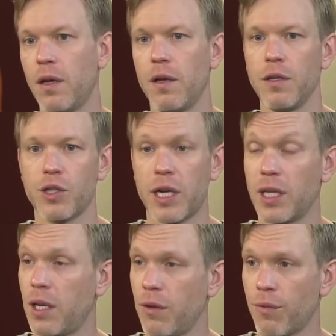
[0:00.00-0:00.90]
Mm-hmm. Try to
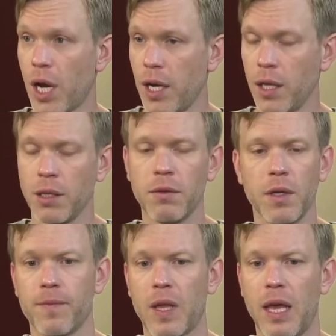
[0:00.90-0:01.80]
get it in writing
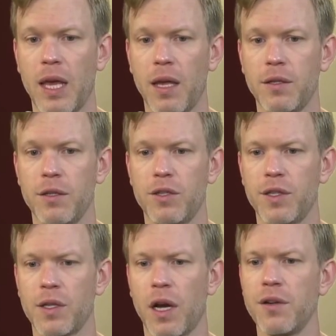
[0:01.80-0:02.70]
and
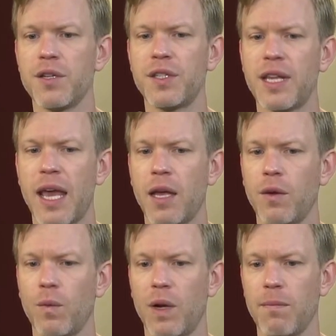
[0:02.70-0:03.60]
just
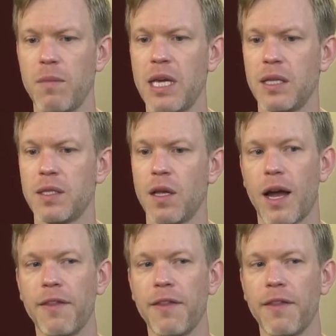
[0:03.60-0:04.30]
understand what it means.